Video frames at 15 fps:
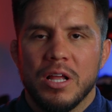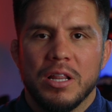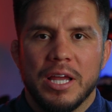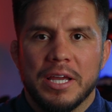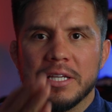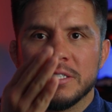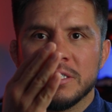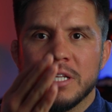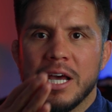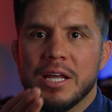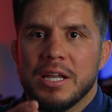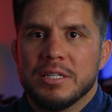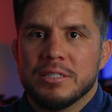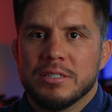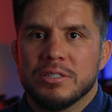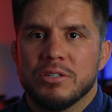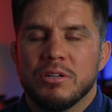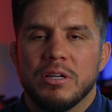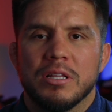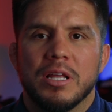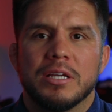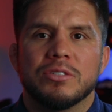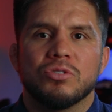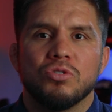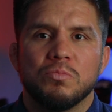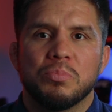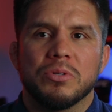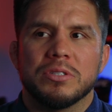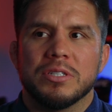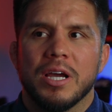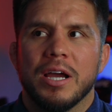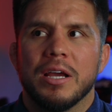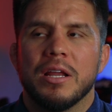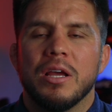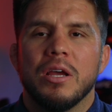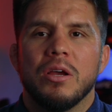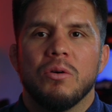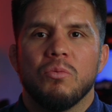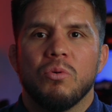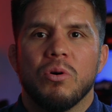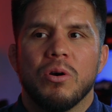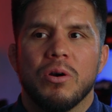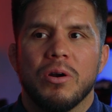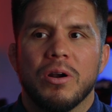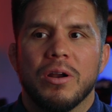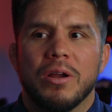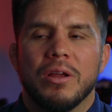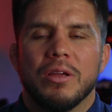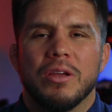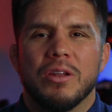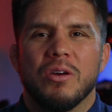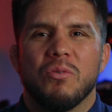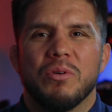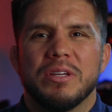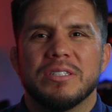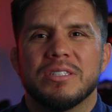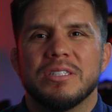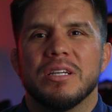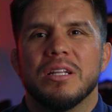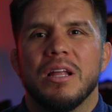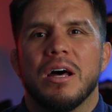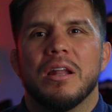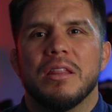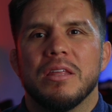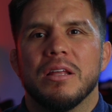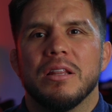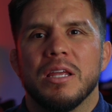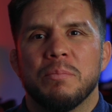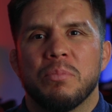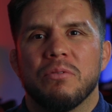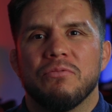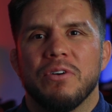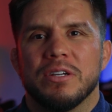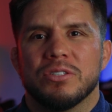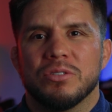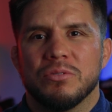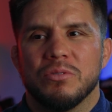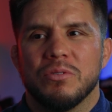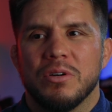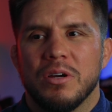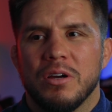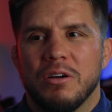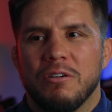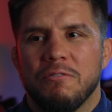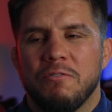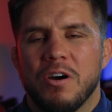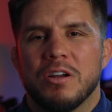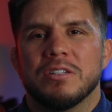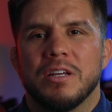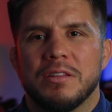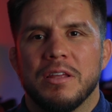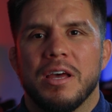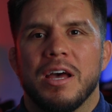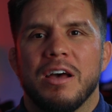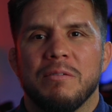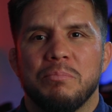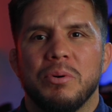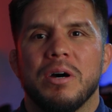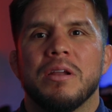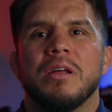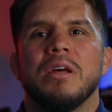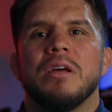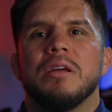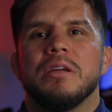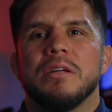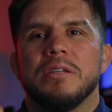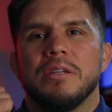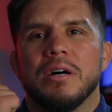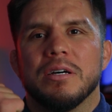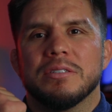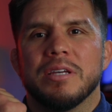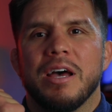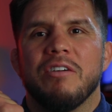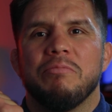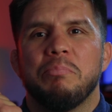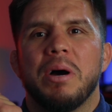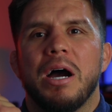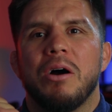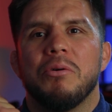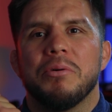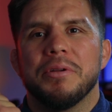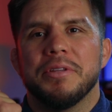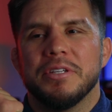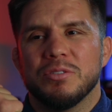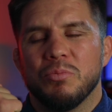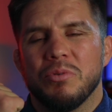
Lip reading: Like, it's not necessarily like super tight where, we see a lot of the elite professional fighters that they have, but he does have power in these.